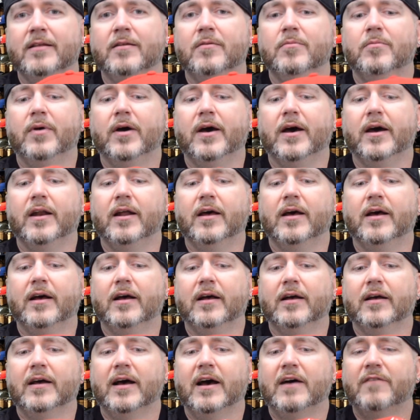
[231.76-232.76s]
But
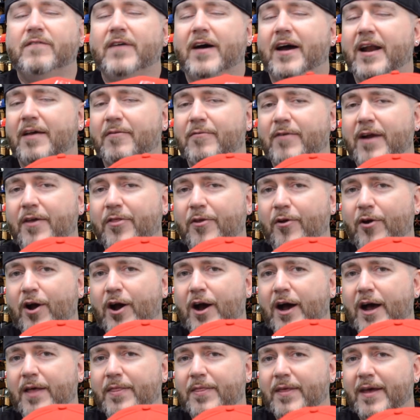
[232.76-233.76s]
I find it rather
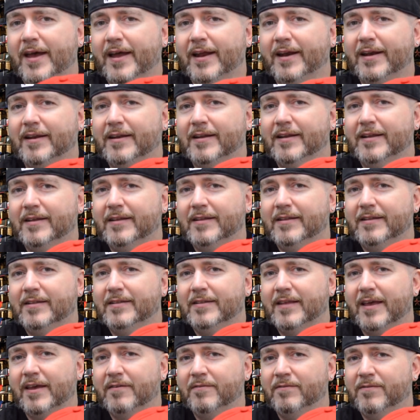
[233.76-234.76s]
odd that
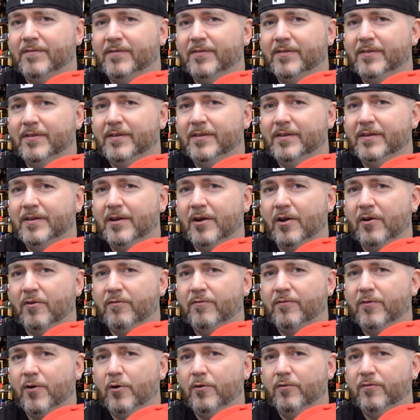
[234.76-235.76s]
they've, you know,
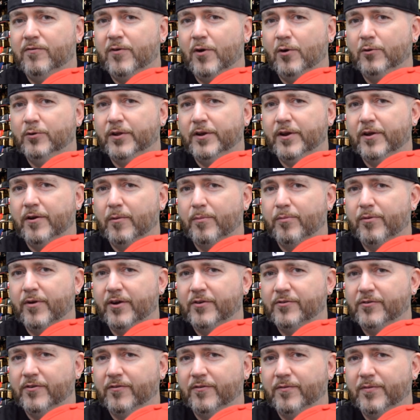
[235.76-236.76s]
folded under
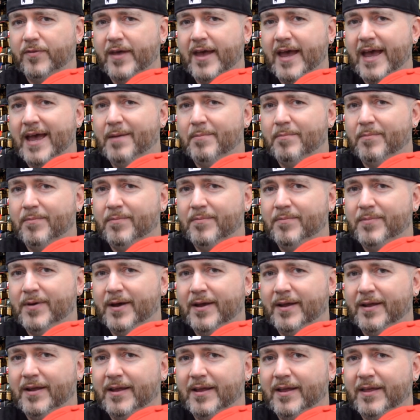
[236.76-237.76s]
pressure from that,
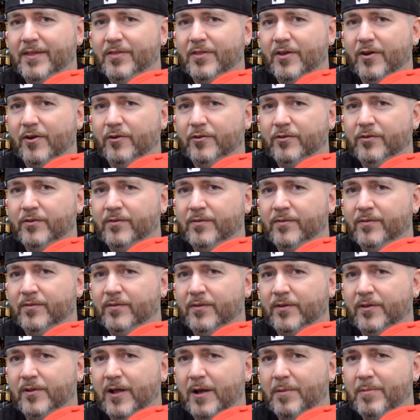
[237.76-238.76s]
but in their
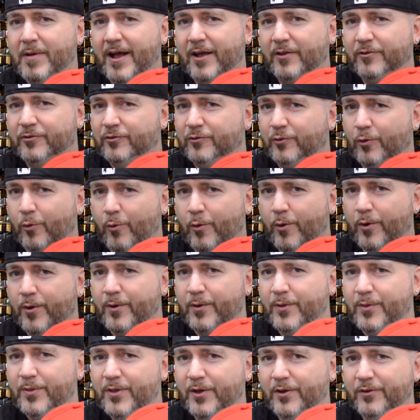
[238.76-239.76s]
clubhouse
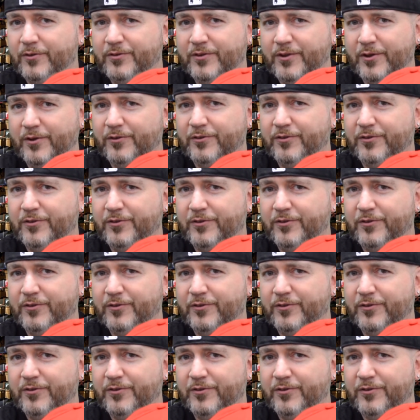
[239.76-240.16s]
store, they'll still